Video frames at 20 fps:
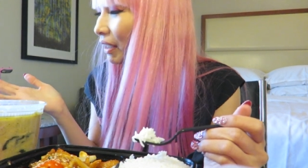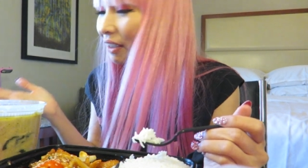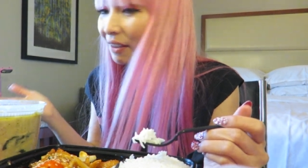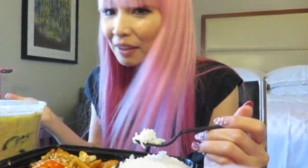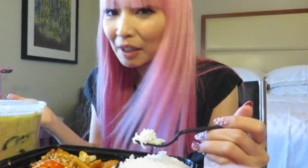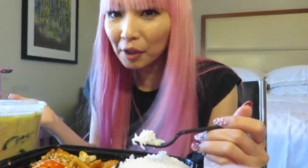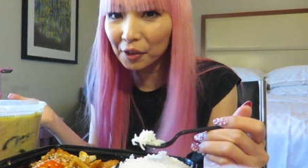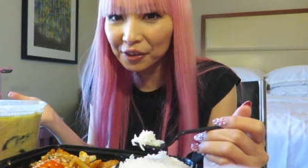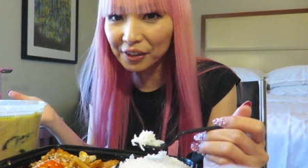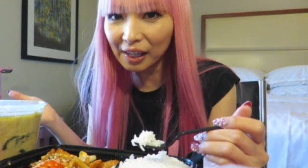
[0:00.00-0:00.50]

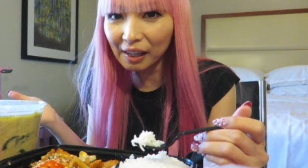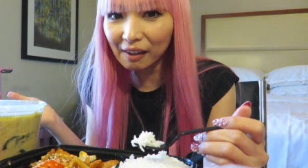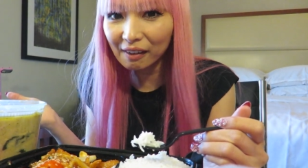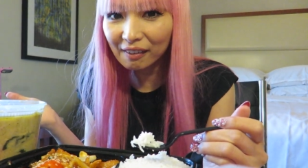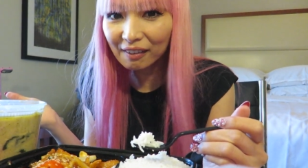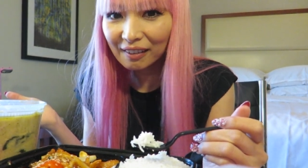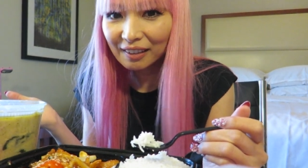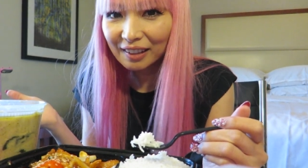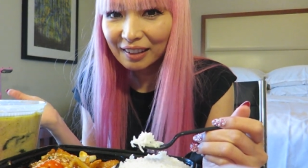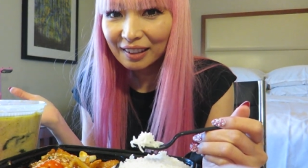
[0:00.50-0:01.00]
in the
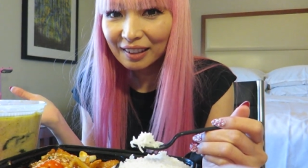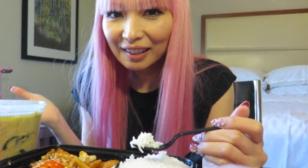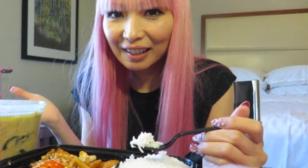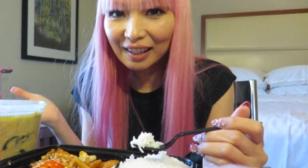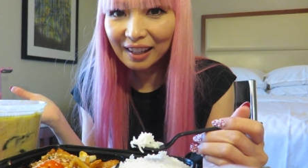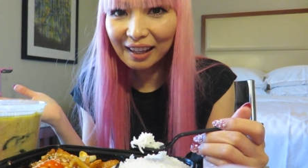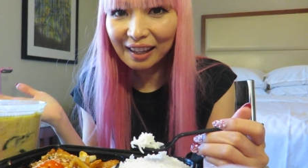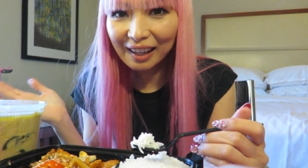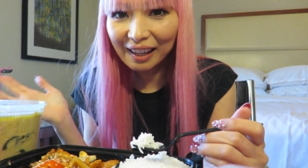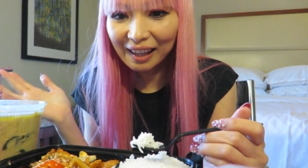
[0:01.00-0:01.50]
hotel.
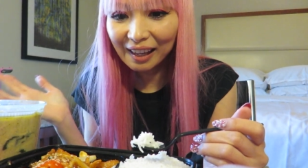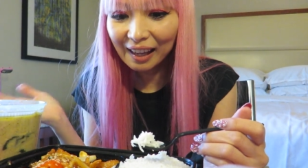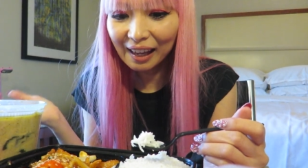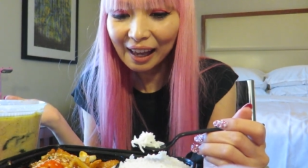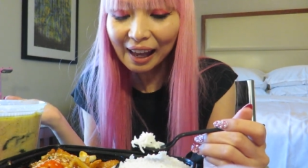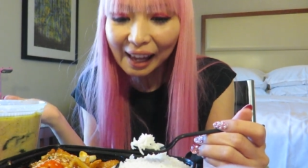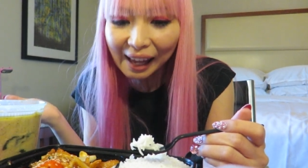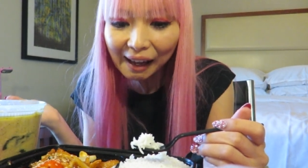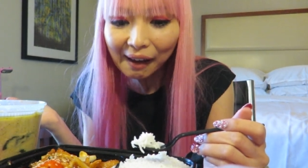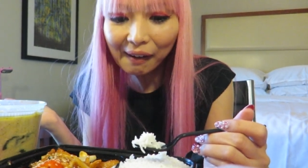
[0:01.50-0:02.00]

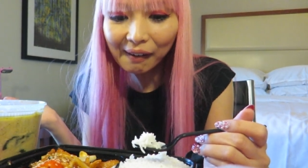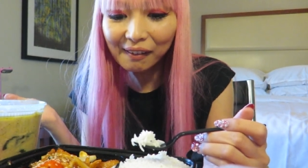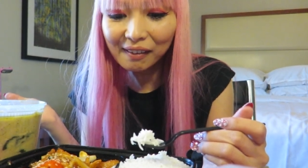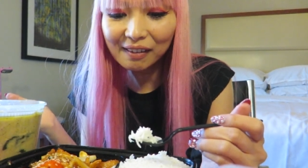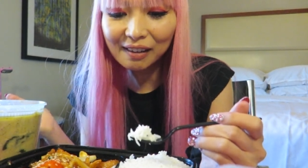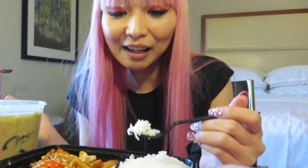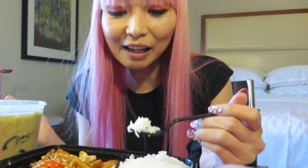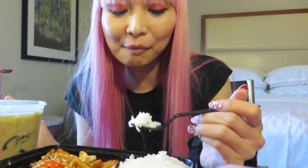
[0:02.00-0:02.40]
How?